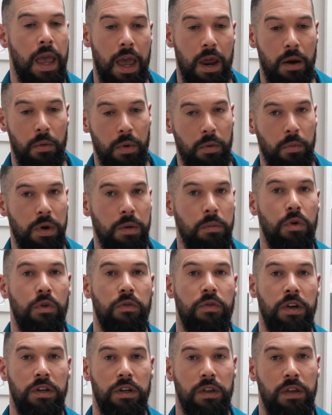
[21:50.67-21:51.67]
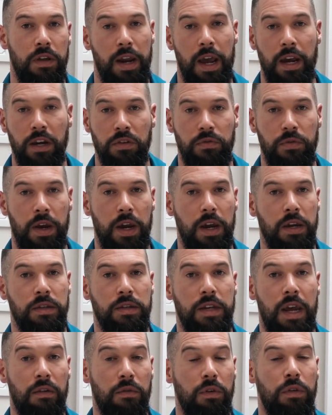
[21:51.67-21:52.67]
And when we move into the next
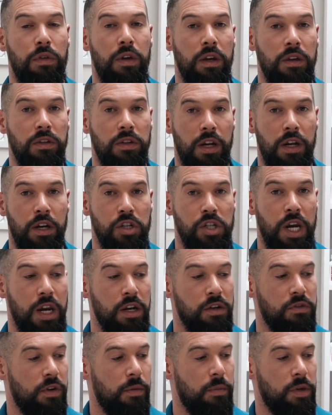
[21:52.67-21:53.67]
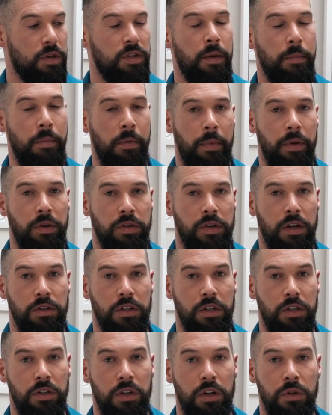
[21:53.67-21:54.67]
phase, everything is going to change, from the supplements that
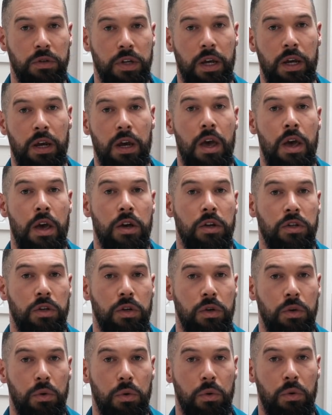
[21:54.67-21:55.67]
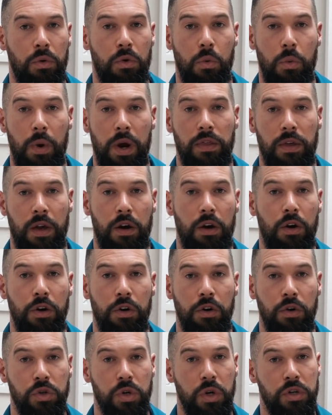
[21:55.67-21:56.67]
she's using to the way that her
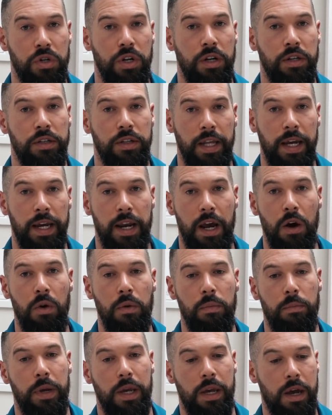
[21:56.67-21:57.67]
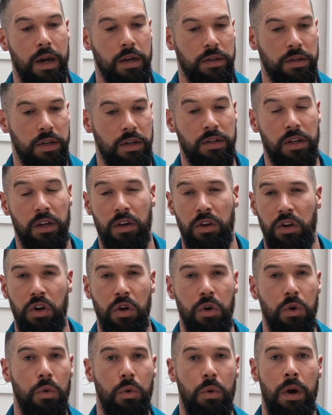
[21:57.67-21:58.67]
nutrition is laid out, because it's a
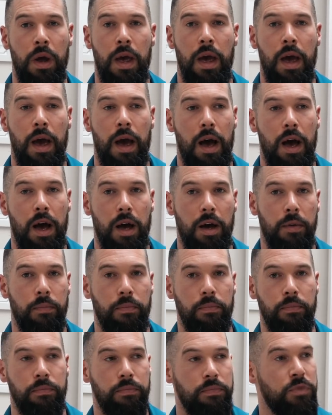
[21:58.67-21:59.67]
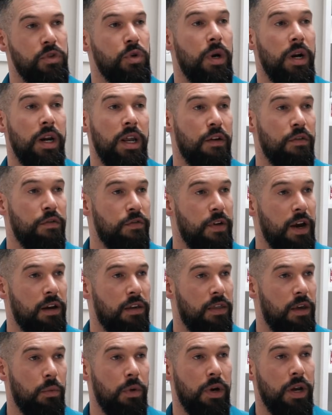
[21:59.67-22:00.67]
new training
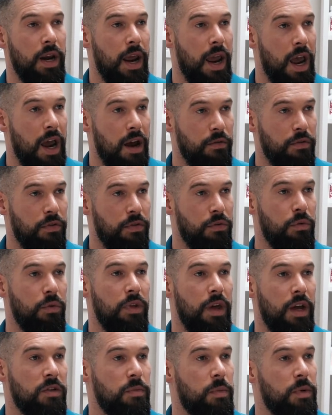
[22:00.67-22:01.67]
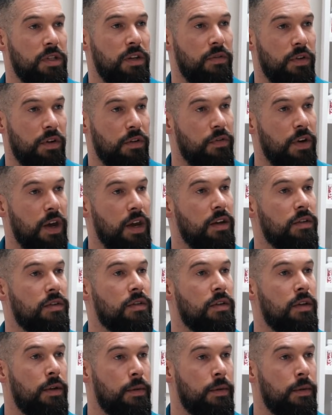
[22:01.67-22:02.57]
effect that we're going to have through that specific phase.